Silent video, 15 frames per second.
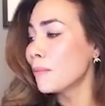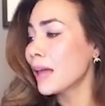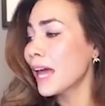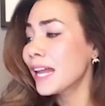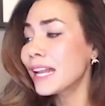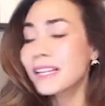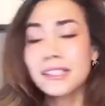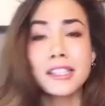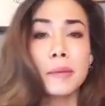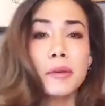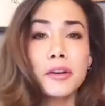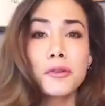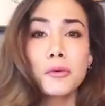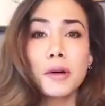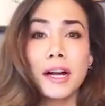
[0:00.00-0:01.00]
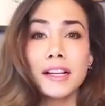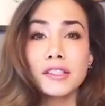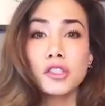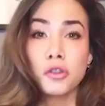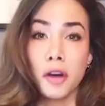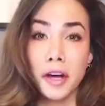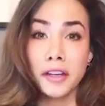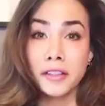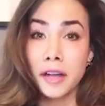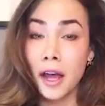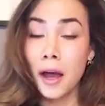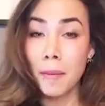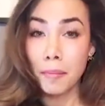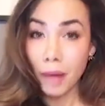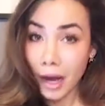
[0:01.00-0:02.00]
and as someone who has tried
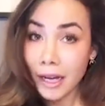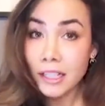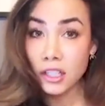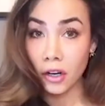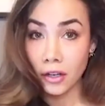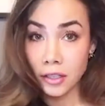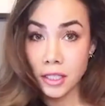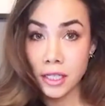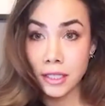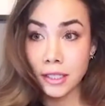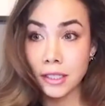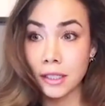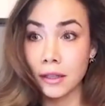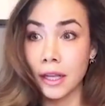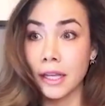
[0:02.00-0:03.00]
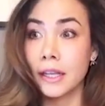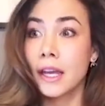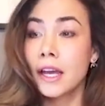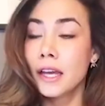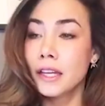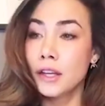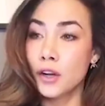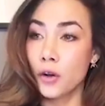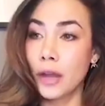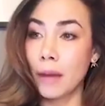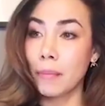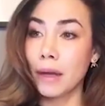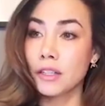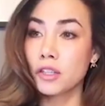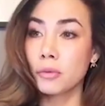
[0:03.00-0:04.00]
my darndest to
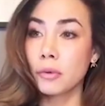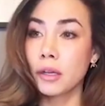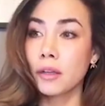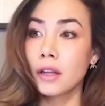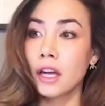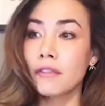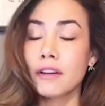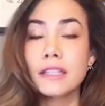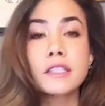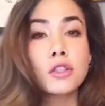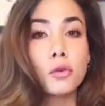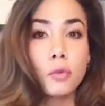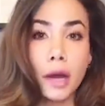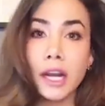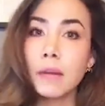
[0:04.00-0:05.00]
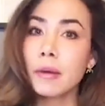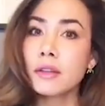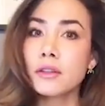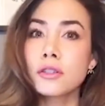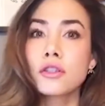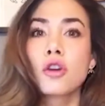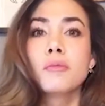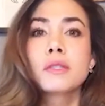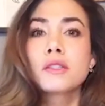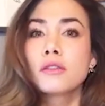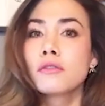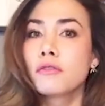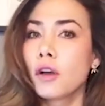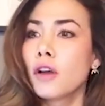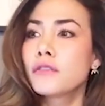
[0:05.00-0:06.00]
get back to real life, I still write about the show. I'm
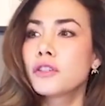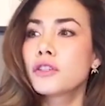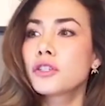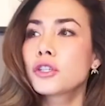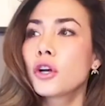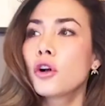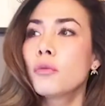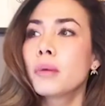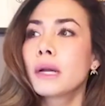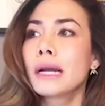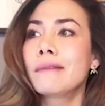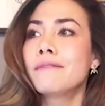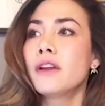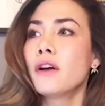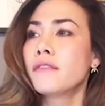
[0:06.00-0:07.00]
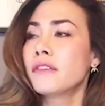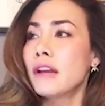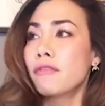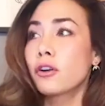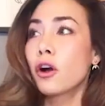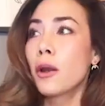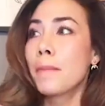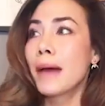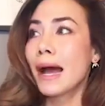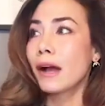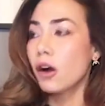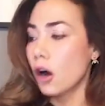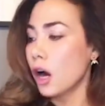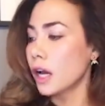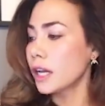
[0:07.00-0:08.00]
still involved in the show, but I've never gone
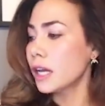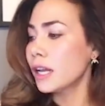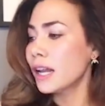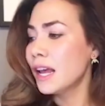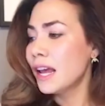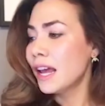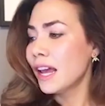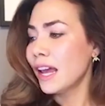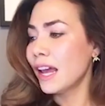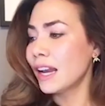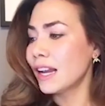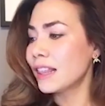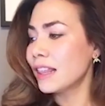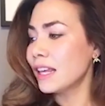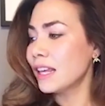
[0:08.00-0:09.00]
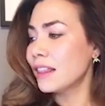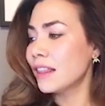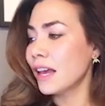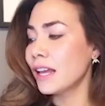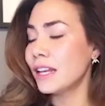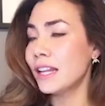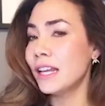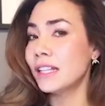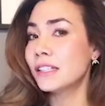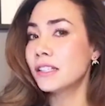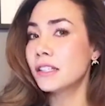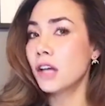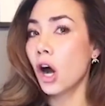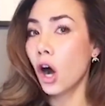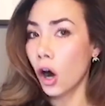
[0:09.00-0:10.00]
back on it. And I think that
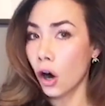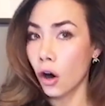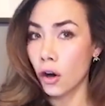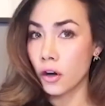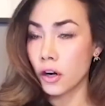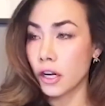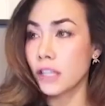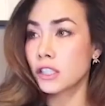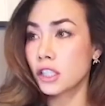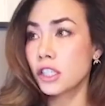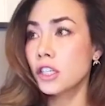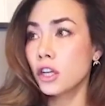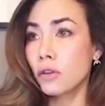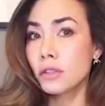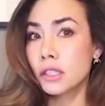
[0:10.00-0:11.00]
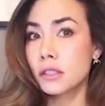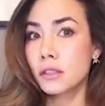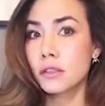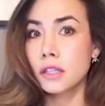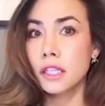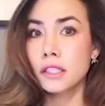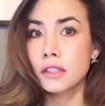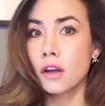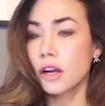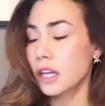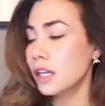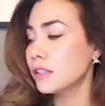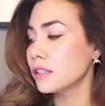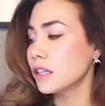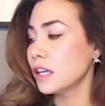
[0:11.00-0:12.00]
it's hard. It's it's
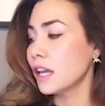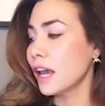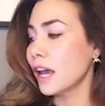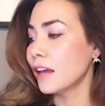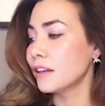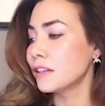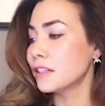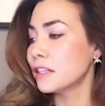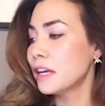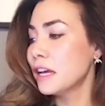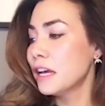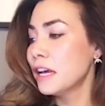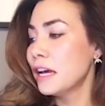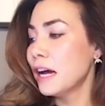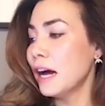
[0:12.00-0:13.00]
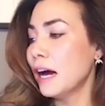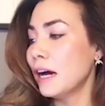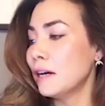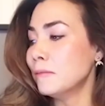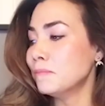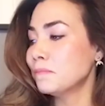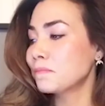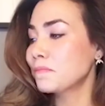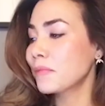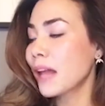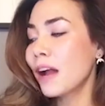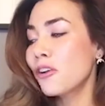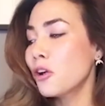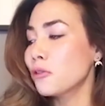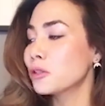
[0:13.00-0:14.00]
not easy. And I
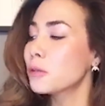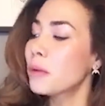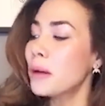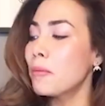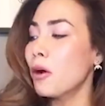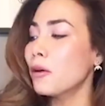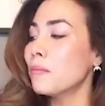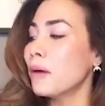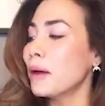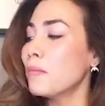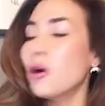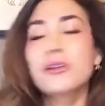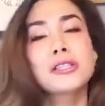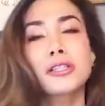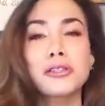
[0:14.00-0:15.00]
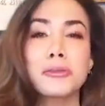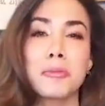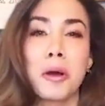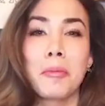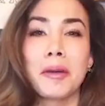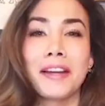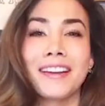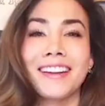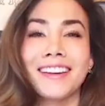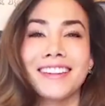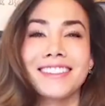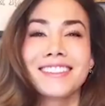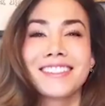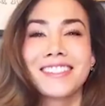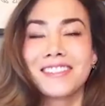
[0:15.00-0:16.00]
don't know. So my Maltesers moment
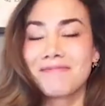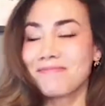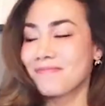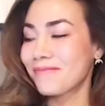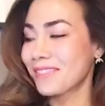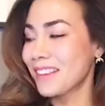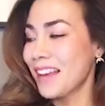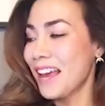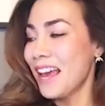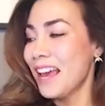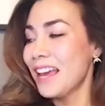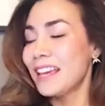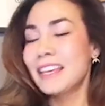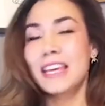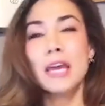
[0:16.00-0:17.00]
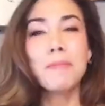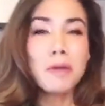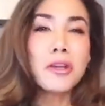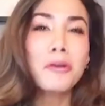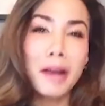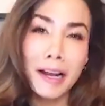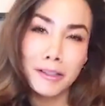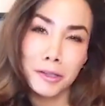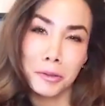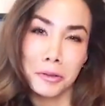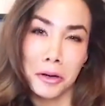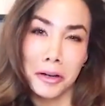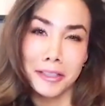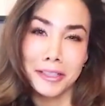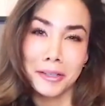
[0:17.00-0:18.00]
is keeping your head
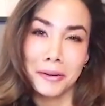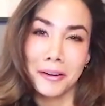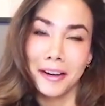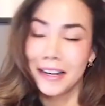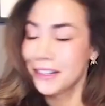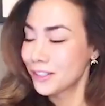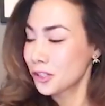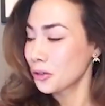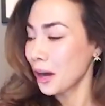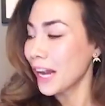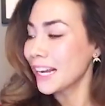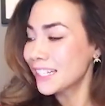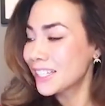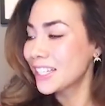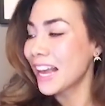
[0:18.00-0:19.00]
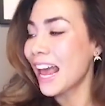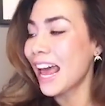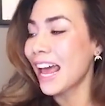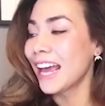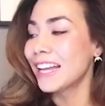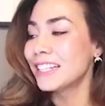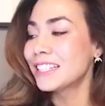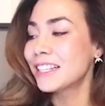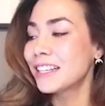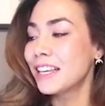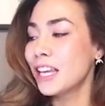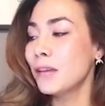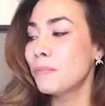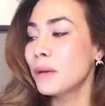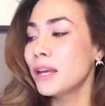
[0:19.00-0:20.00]
screwed on straight and
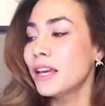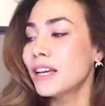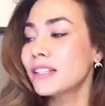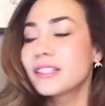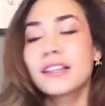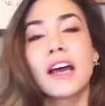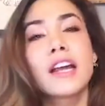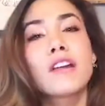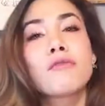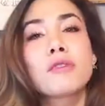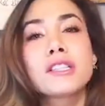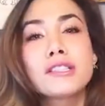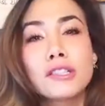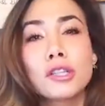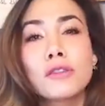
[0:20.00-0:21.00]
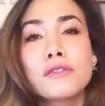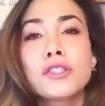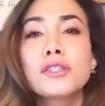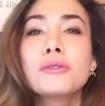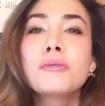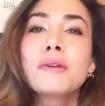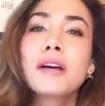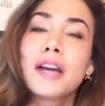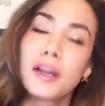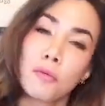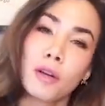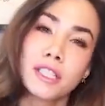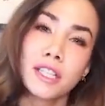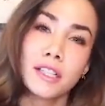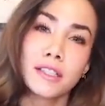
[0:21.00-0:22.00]
keeping sight of what serves you
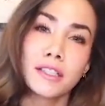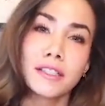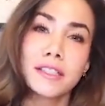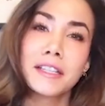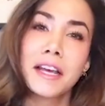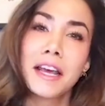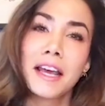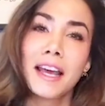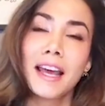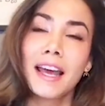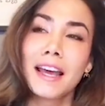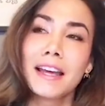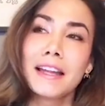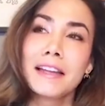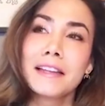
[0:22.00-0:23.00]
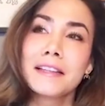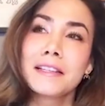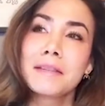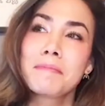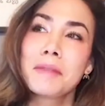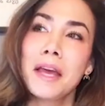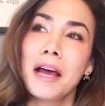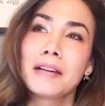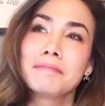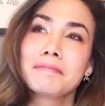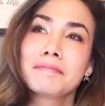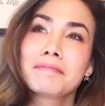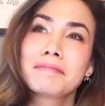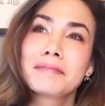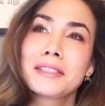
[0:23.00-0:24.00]
and what doesn't. And yeah,
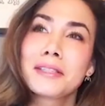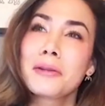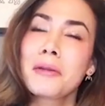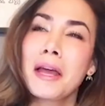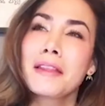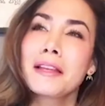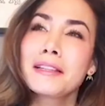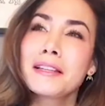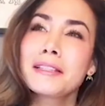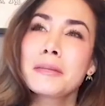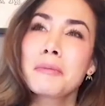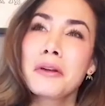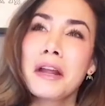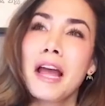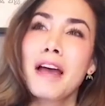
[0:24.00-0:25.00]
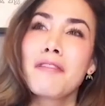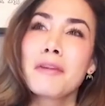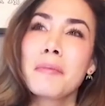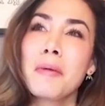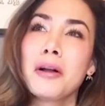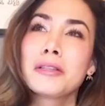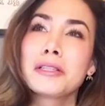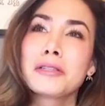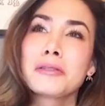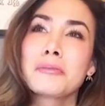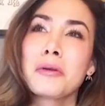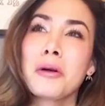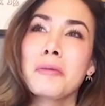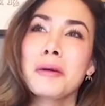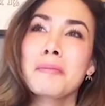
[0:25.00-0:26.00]
so yeah, that's a pretty heavy
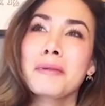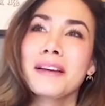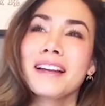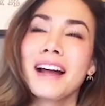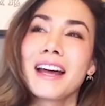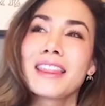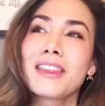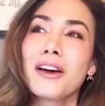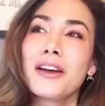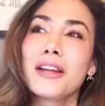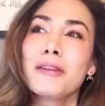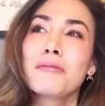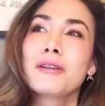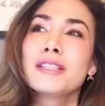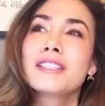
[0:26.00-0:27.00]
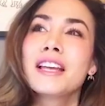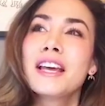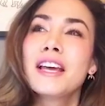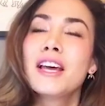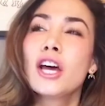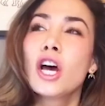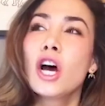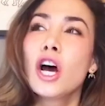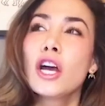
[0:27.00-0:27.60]
Maltesers moment. But I thought it was